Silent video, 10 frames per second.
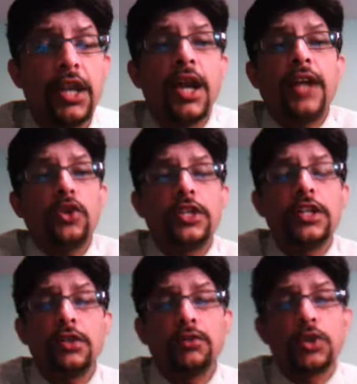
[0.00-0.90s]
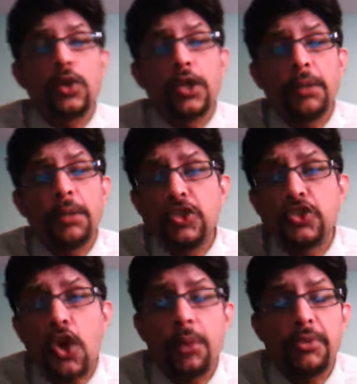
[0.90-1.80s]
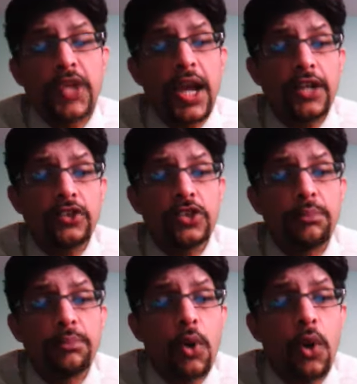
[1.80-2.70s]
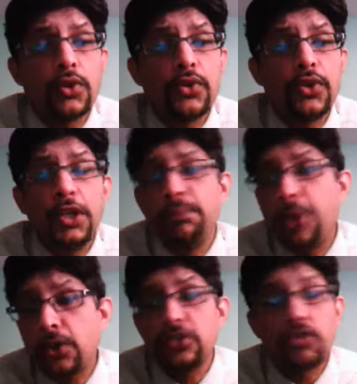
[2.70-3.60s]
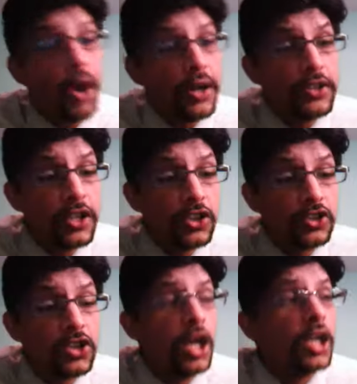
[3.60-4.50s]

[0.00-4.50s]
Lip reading: And England were looking pretty strong, because Anderson and Broad were really bowling in the right areas.